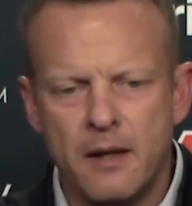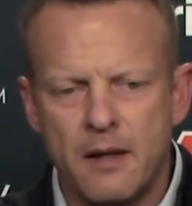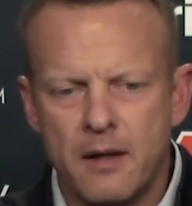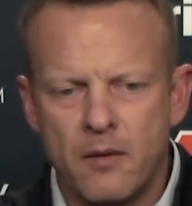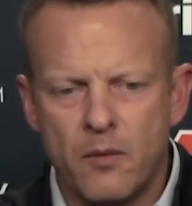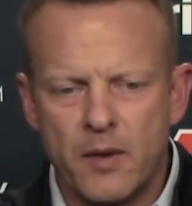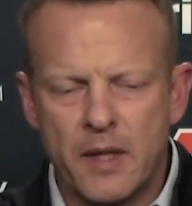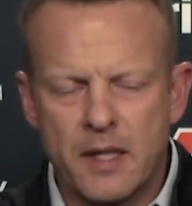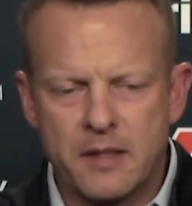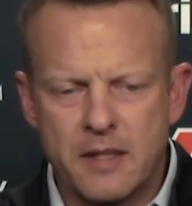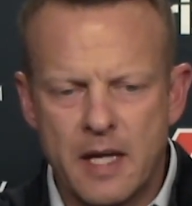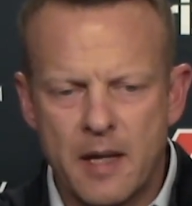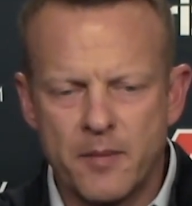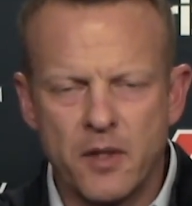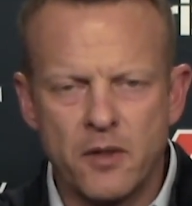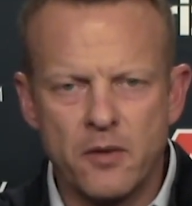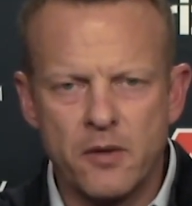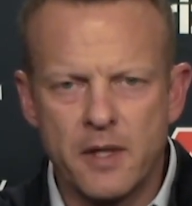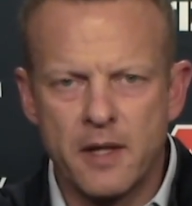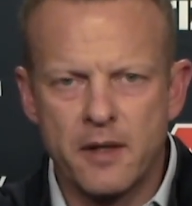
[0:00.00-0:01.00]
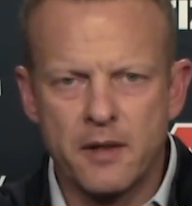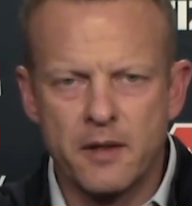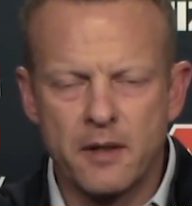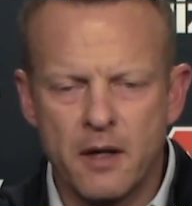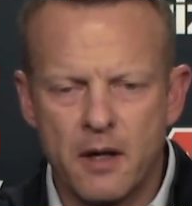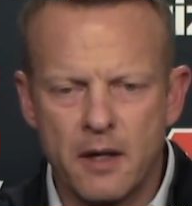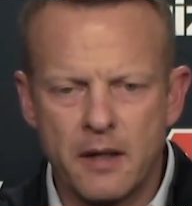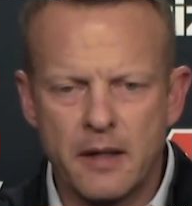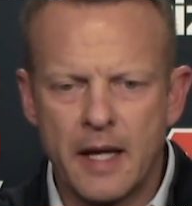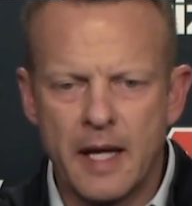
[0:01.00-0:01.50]
when it's time to do that
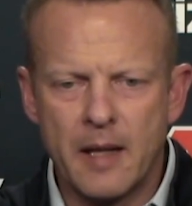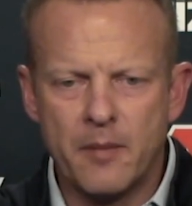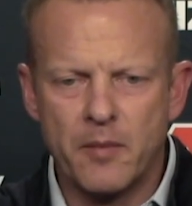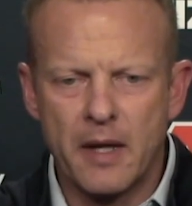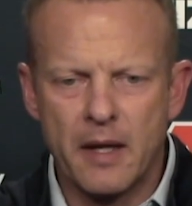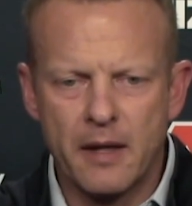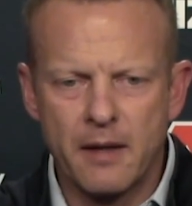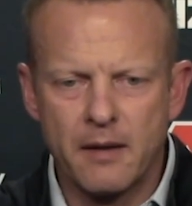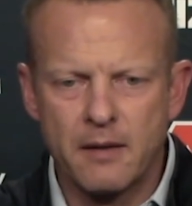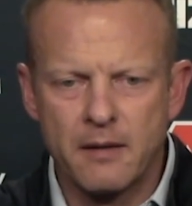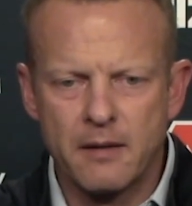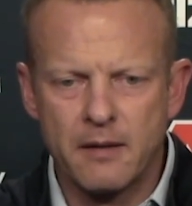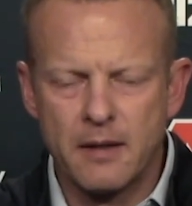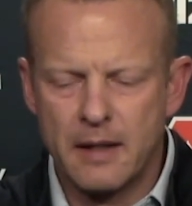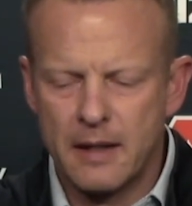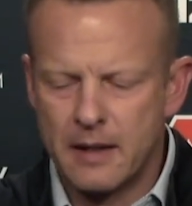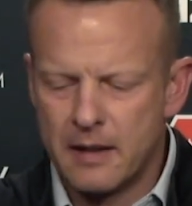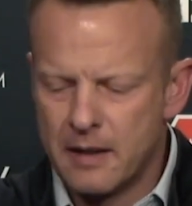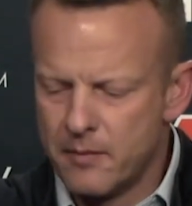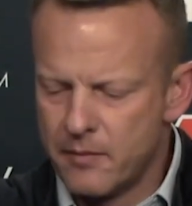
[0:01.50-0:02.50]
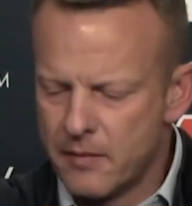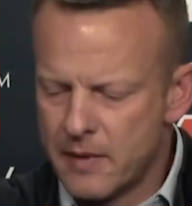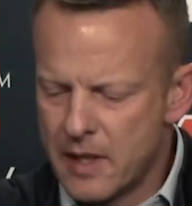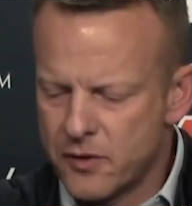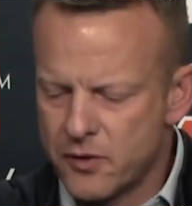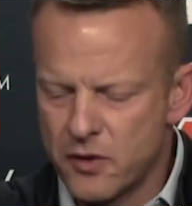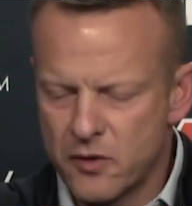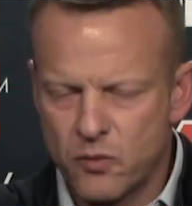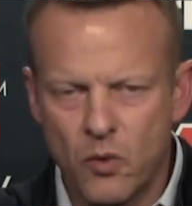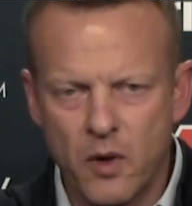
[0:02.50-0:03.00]
on game day, that's
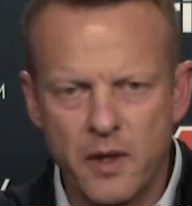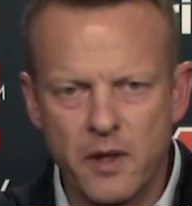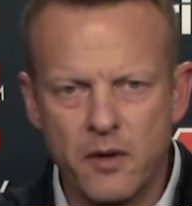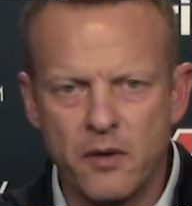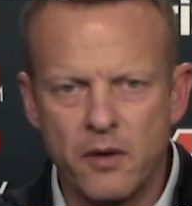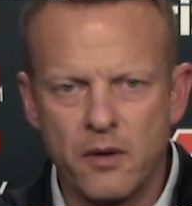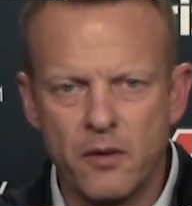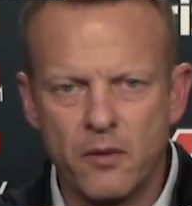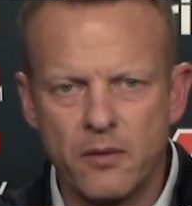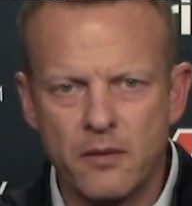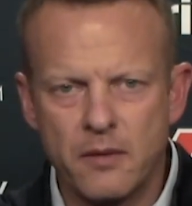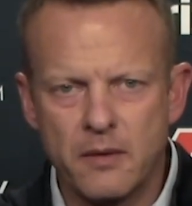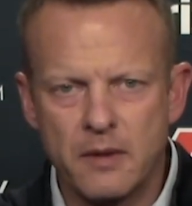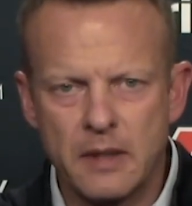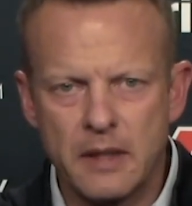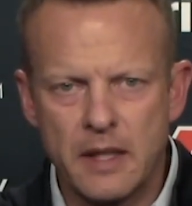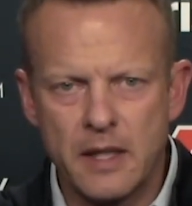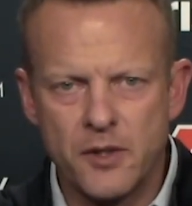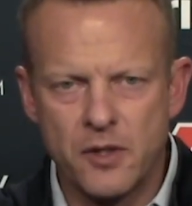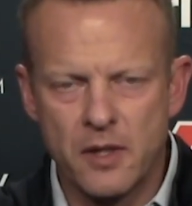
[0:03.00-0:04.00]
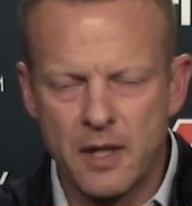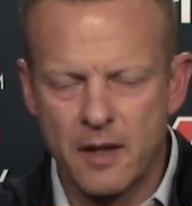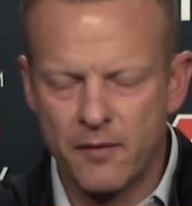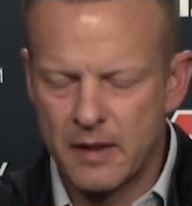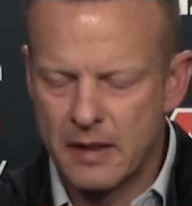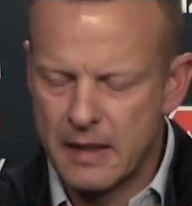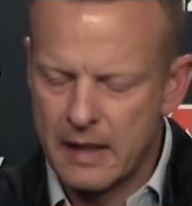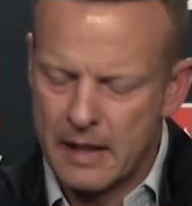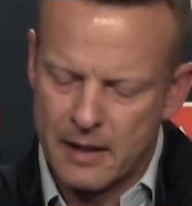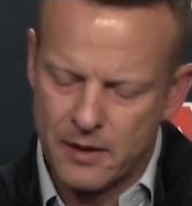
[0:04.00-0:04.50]
just what you do each and every
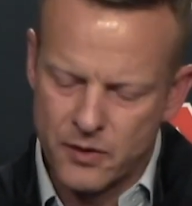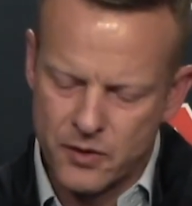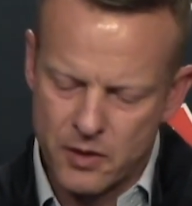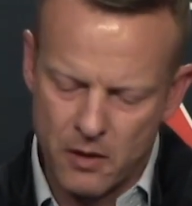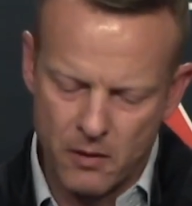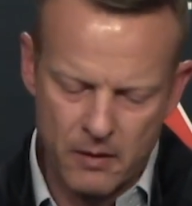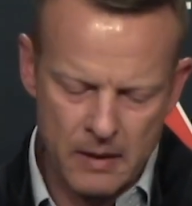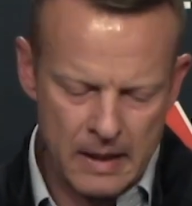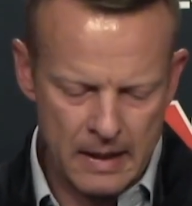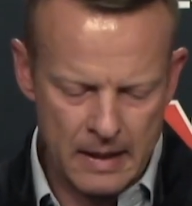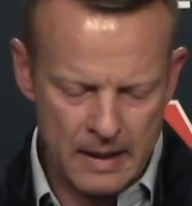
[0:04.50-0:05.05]
day. So